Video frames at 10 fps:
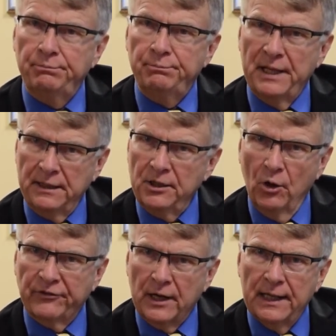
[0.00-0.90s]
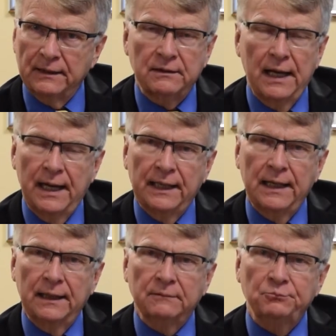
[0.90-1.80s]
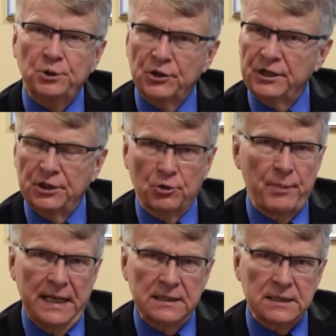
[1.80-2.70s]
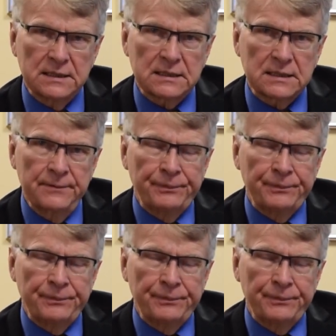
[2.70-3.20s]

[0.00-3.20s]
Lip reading: pay the overhead on a year-to-year basis.